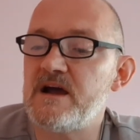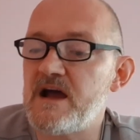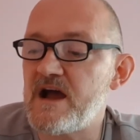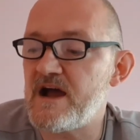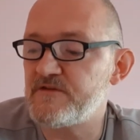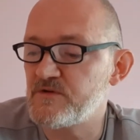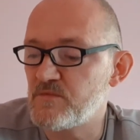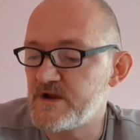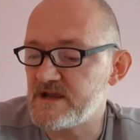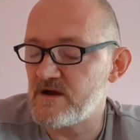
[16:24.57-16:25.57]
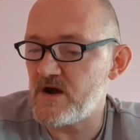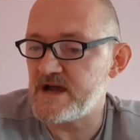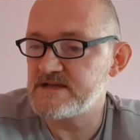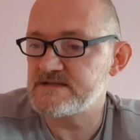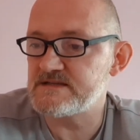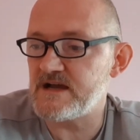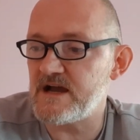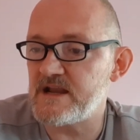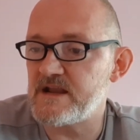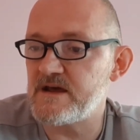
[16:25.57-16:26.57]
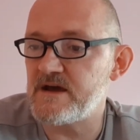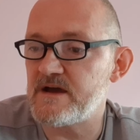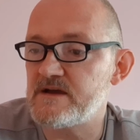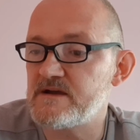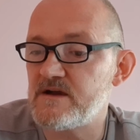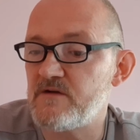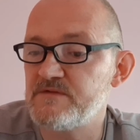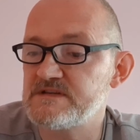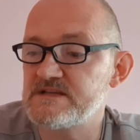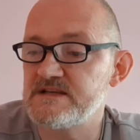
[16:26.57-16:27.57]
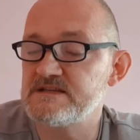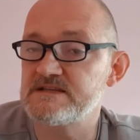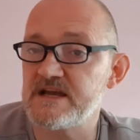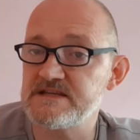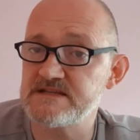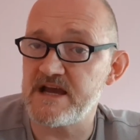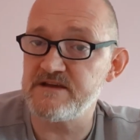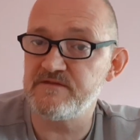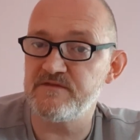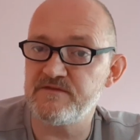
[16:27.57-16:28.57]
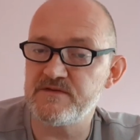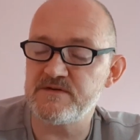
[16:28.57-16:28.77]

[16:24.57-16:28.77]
have a good week, guys, and obviously stay safe.